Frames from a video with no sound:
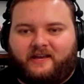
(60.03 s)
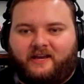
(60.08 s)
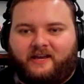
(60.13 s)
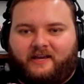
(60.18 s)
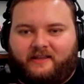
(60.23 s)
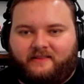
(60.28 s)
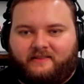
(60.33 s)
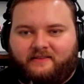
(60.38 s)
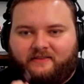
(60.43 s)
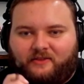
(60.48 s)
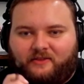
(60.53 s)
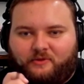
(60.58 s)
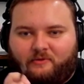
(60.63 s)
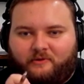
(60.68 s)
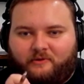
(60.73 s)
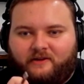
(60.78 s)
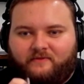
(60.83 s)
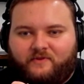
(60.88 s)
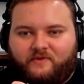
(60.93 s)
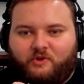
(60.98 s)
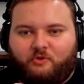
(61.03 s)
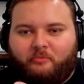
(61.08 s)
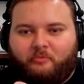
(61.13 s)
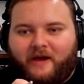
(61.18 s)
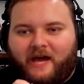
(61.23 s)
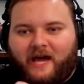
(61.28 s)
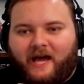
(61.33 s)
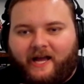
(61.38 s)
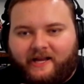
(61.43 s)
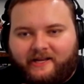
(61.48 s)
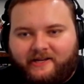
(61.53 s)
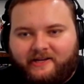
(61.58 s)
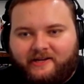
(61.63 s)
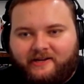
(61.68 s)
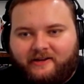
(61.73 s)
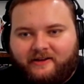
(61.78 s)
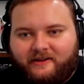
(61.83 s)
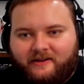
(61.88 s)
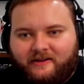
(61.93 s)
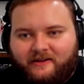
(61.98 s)
and the three of you back.
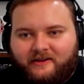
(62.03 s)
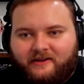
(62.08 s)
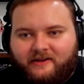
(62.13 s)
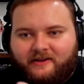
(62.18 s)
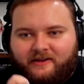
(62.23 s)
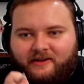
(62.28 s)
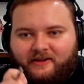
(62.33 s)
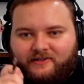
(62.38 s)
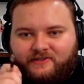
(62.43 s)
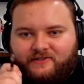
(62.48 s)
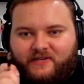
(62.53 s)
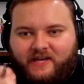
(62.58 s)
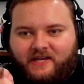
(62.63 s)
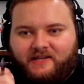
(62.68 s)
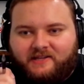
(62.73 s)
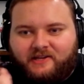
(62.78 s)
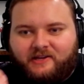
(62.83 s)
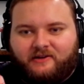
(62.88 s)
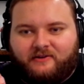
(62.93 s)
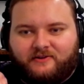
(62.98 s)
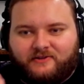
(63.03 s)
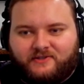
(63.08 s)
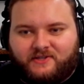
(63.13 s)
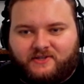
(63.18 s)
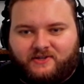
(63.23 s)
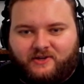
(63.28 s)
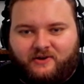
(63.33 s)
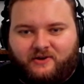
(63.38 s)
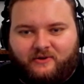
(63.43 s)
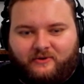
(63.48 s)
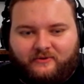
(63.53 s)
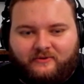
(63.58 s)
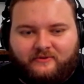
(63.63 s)
I'm about to meet ago. you. I